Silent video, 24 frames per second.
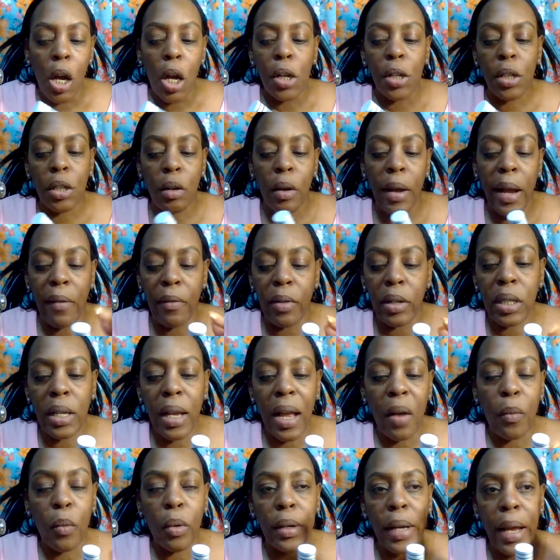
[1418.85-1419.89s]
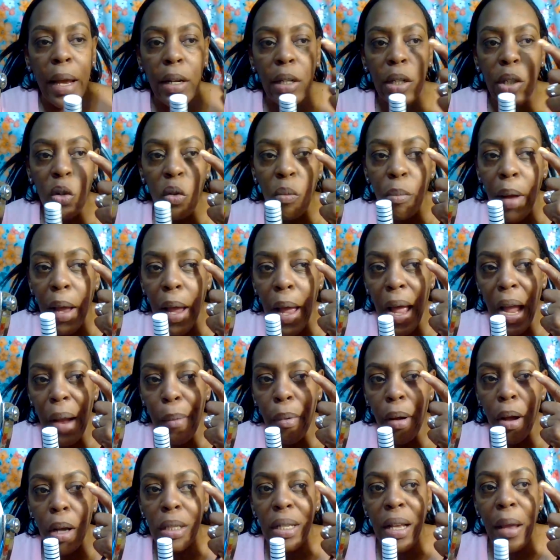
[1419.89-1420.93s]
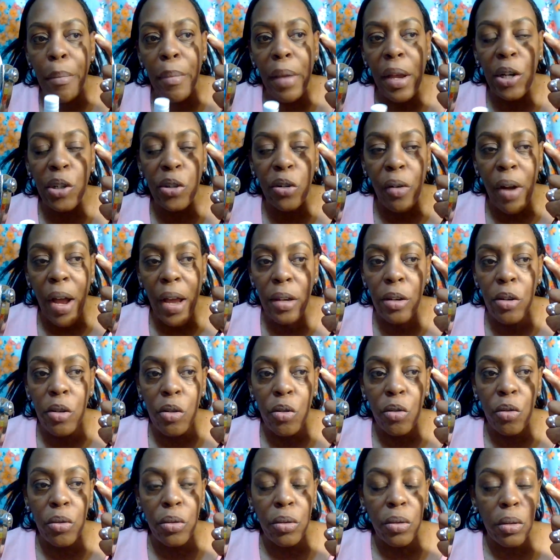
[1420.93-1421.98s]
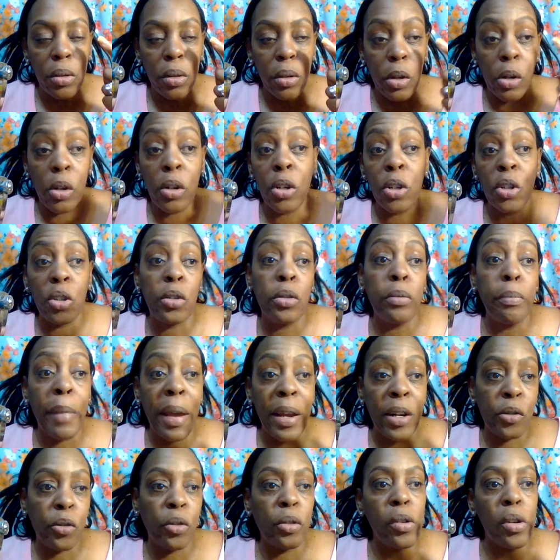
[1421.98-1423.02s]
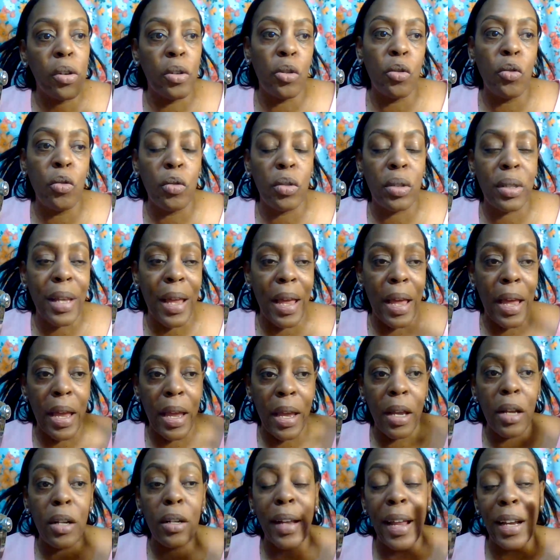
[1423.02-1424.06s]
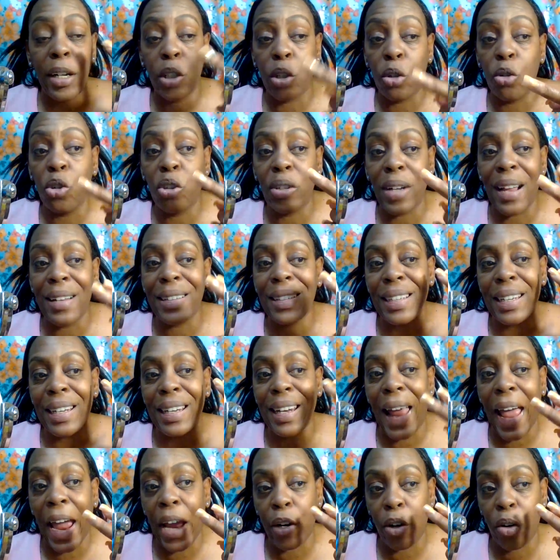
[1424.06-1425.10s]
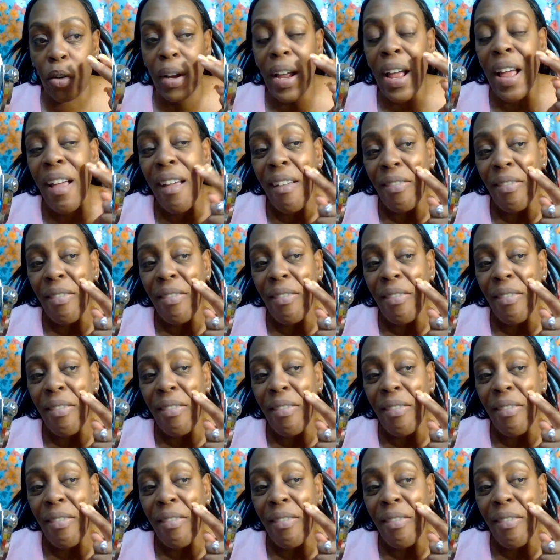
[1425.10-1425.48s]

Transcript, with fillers: so every time when I do my eyebrows I make sure I use you just make sure you use a like two shades lighter